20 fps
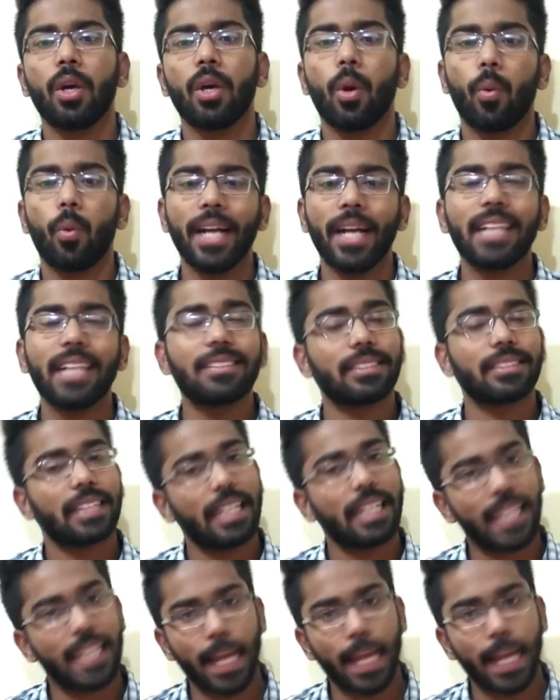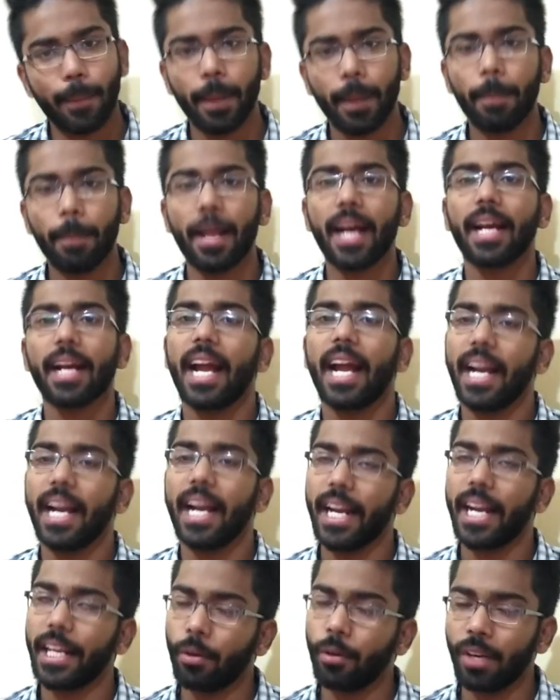One is diamond black and
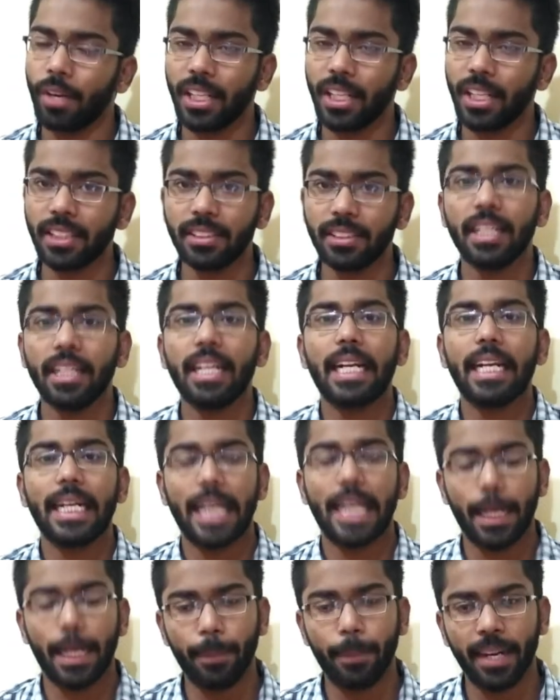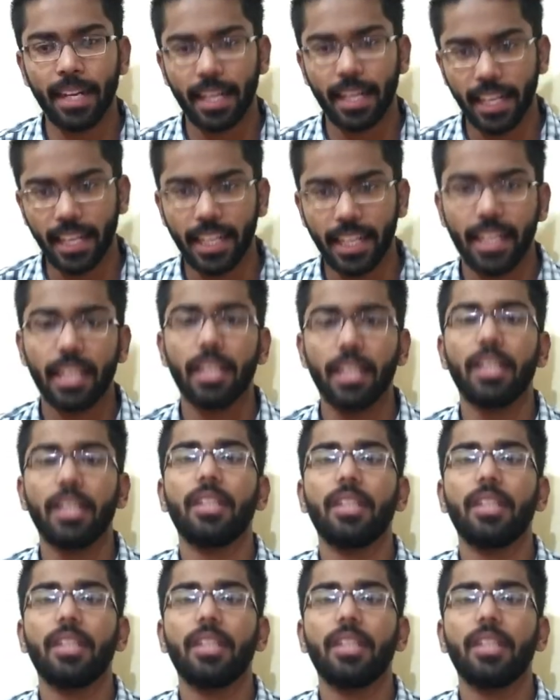another one is diamond red.